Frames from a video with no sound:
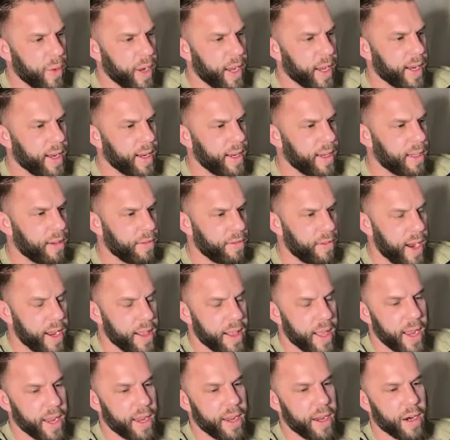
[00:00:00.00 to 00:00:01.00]
we can
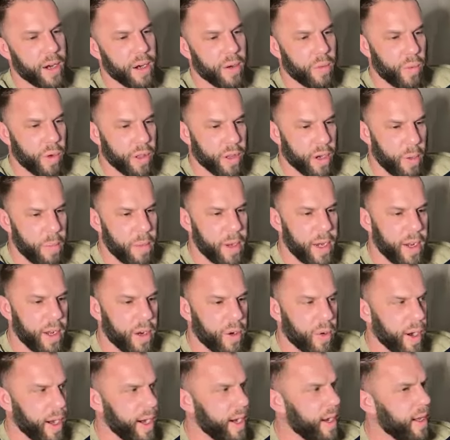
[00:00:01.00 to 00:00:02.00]
define that here with our media
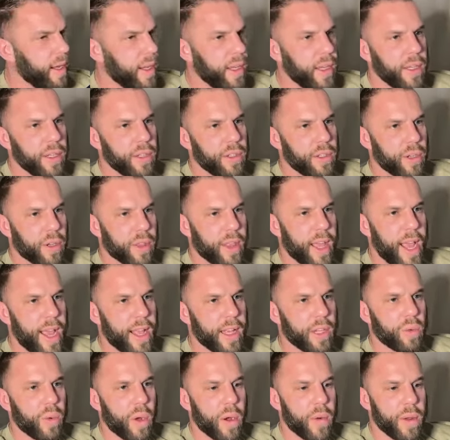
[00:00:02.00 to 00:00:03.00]
query. So
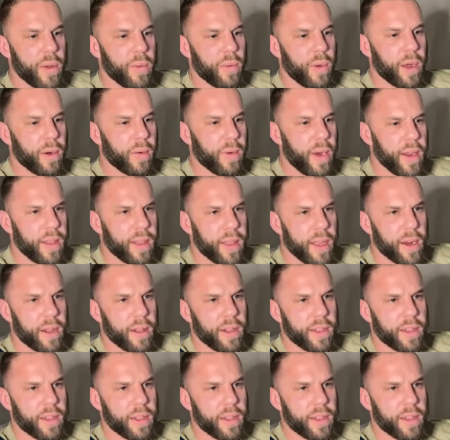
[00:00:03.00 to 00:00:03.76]
that is what we want right there.